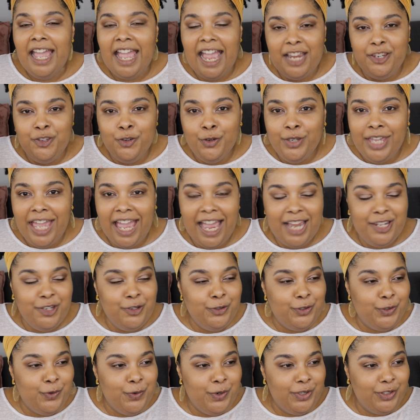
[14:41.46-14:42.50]
and you can
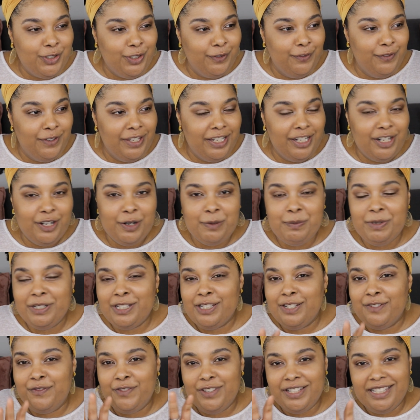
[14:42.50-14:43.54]
use it with your finger,
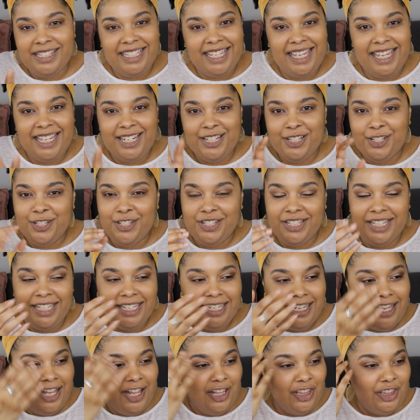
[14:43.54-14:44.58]
but sophisticated
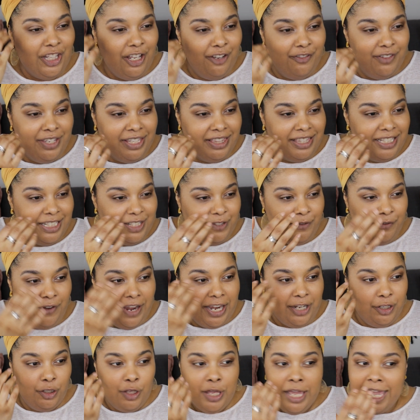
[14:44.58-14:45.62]
chic. Loving this
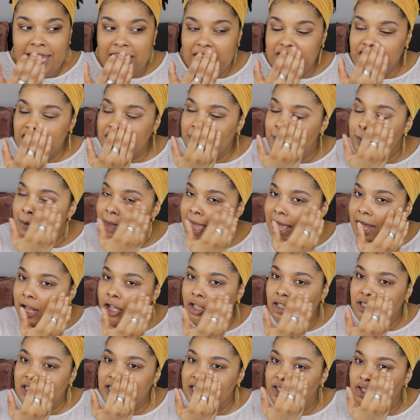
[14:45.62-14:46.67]
final. It just
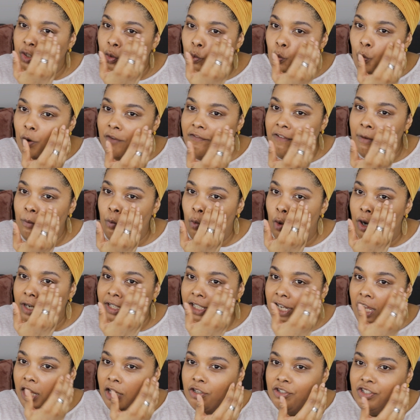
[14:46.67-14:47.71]
melds into from one
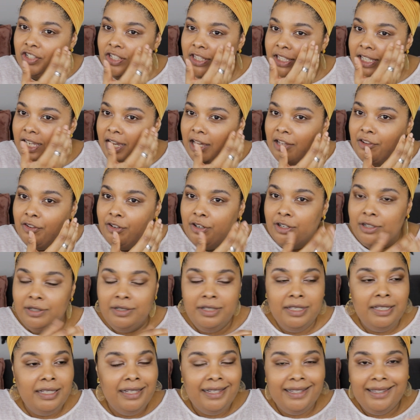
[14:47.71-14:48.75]
color to the other.
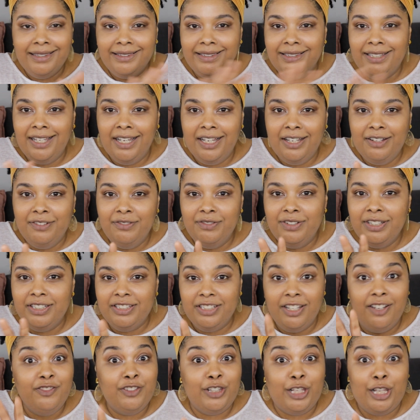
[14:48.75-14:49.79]
Love,
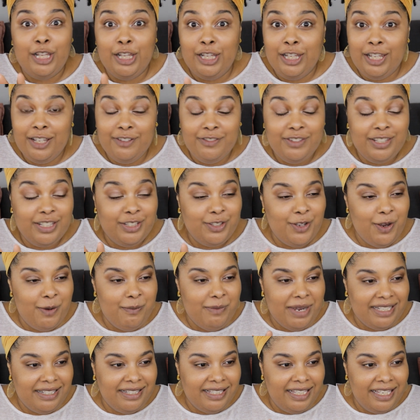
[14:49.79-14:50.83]
love, love this on
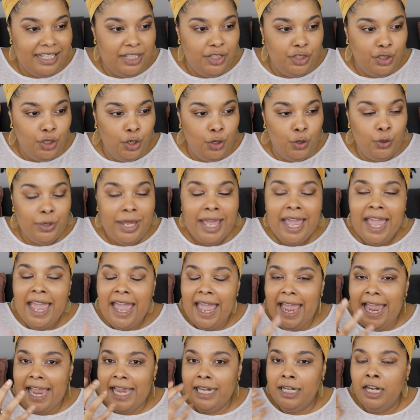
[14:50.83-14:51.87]
my skin tone,
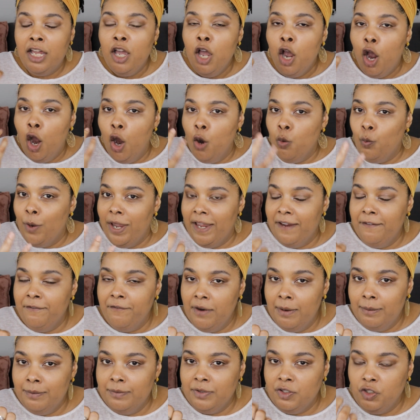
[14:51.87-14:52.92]
and away
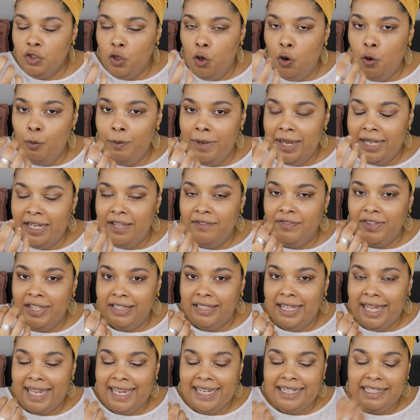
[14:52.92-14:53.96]
from so many of the
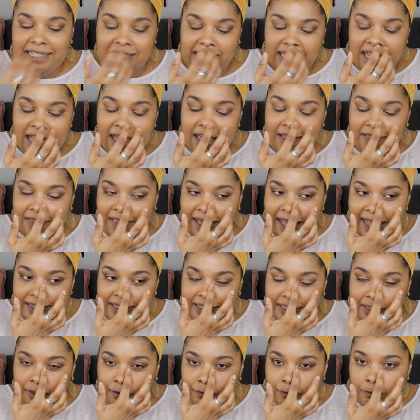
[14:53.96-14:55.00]
lights that
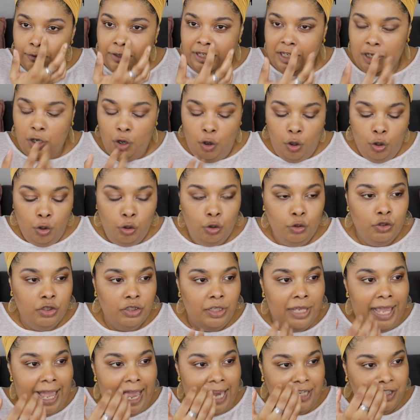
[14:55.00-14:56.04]
silvery
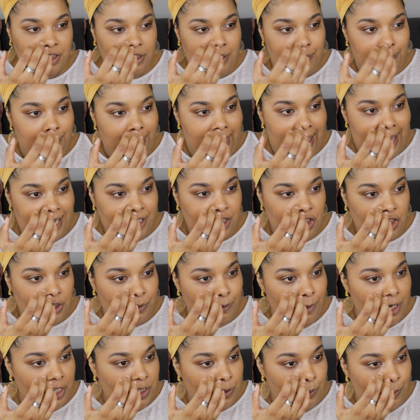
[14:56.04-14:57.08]
gold actually matches
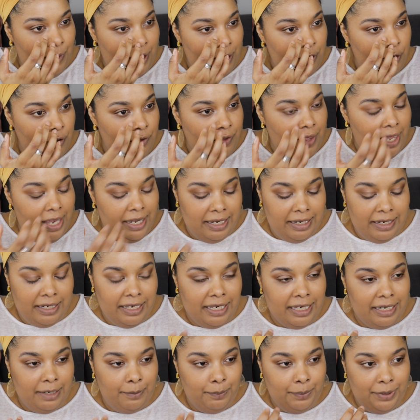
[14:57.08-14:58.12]
much better than
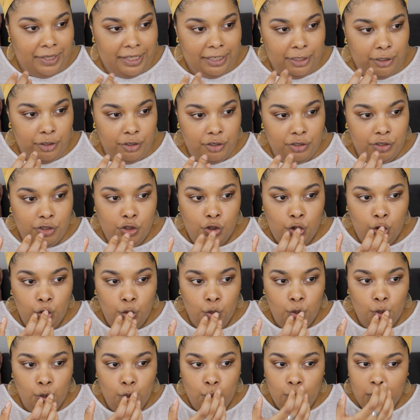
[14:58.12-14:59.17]
it appears
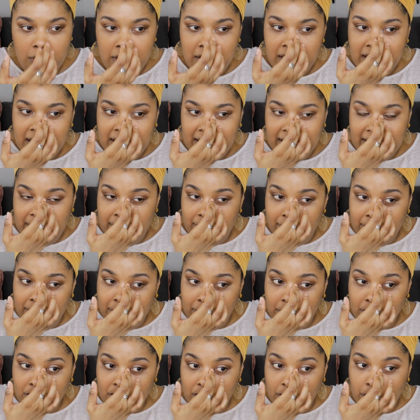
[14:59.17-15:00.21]
to. Here it
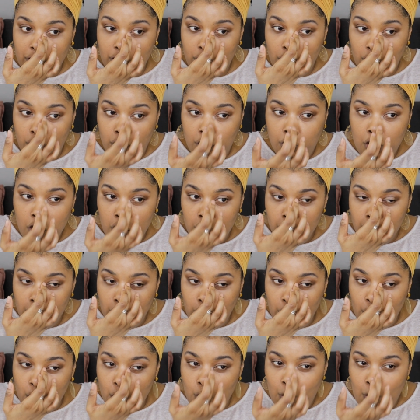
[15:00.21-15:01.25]
looked a little too